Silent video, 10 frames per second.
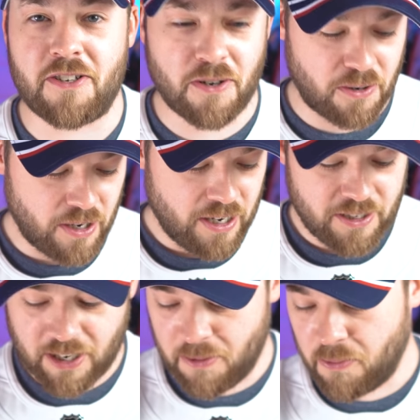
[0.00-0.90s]
So
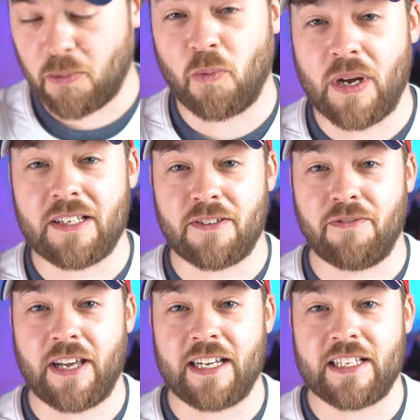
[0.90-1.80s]
Tim went to
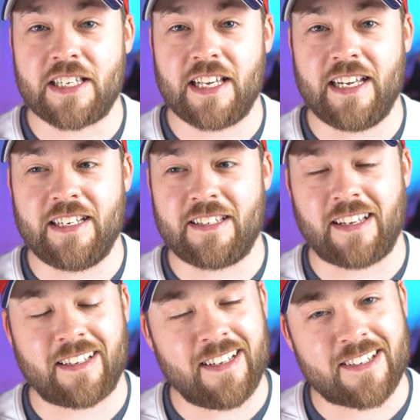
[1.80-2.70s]
Vegas and he's
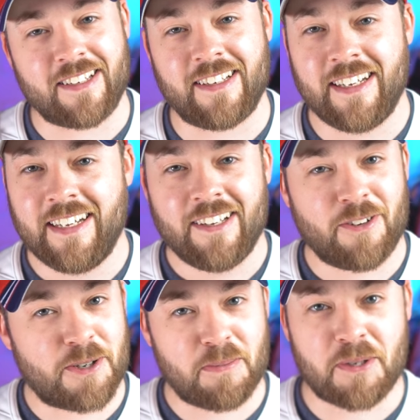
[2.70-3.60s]
like, listen,
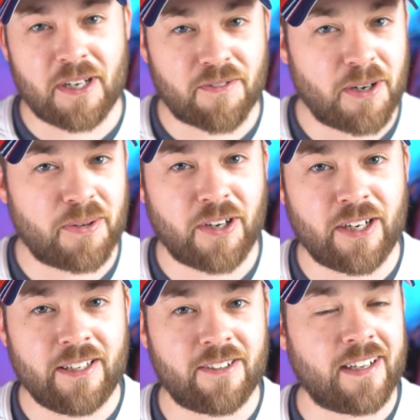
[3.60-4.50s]
there's some stuff going
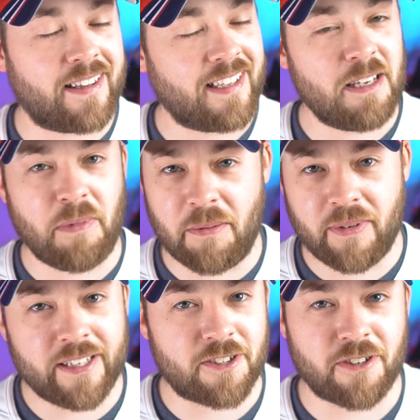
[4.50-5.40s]
on here. I think you might
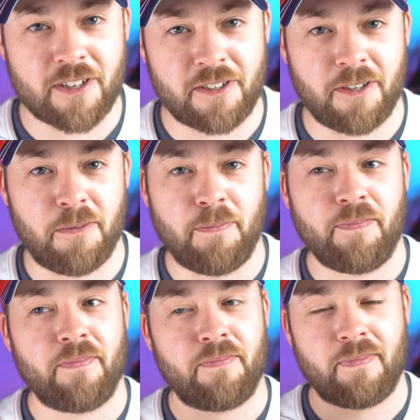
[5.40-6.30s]
be interested.
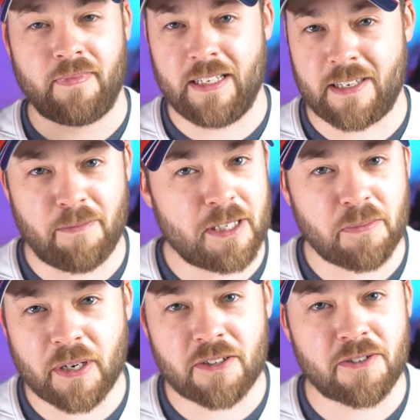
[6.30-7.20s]
He sent me
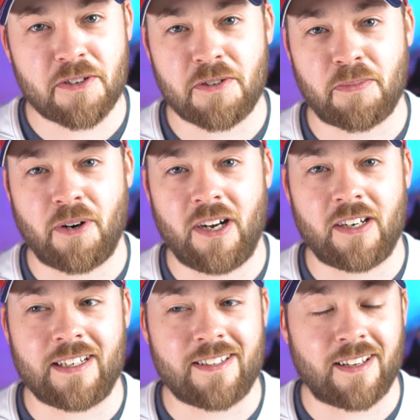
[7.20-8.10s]
some pictures of some
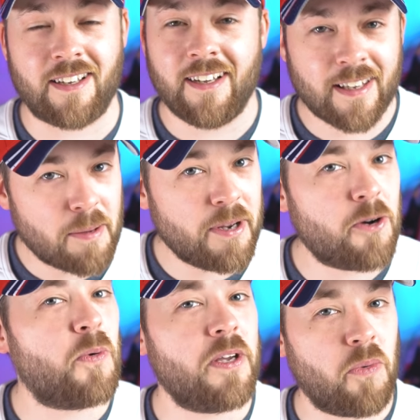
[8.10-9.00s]
product. He's like, let me
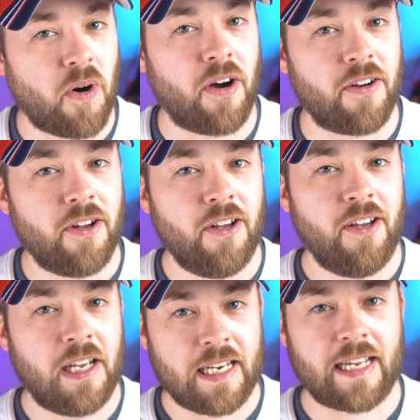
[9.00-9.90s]
know what you want
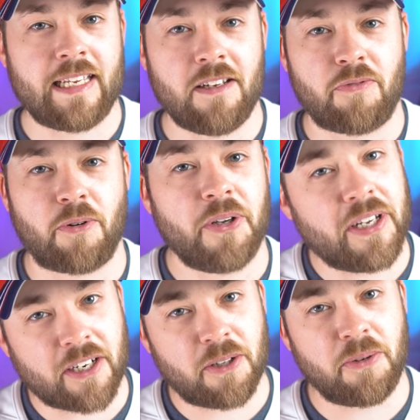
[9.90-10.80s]
and I can get it for you
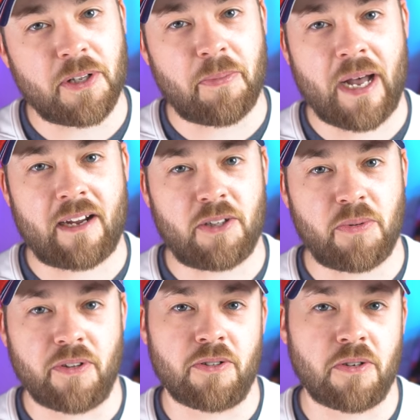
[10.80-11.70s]
and include it in the package
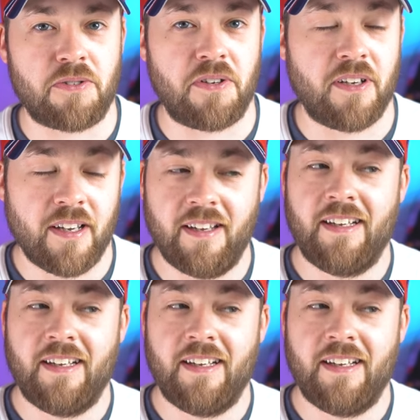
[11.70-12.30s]
with the jersey.